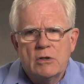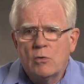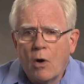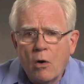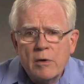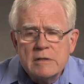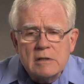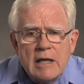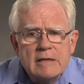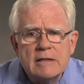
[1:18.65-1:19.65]
You always
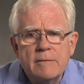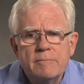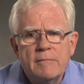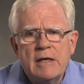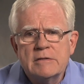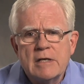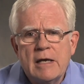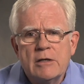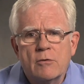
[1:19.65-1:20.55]
let them maintain